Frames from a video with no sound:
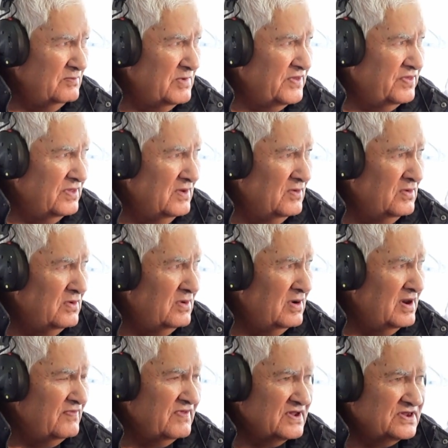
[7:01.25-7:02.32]
With all
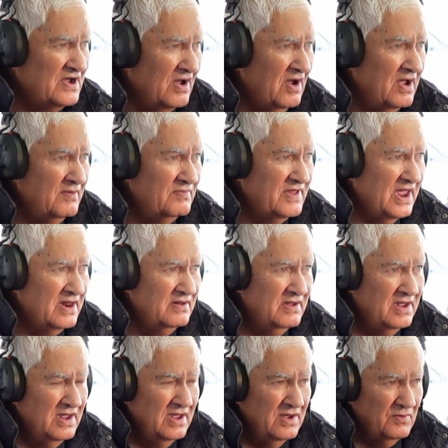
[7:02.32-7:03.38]
of the time that
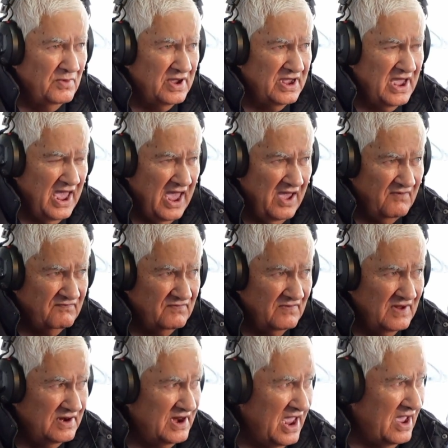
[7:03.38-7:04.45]
we have
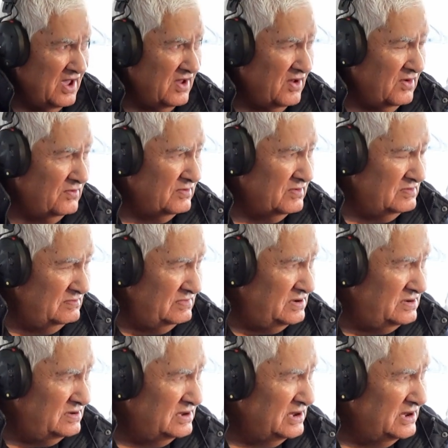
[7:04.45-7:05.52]
now been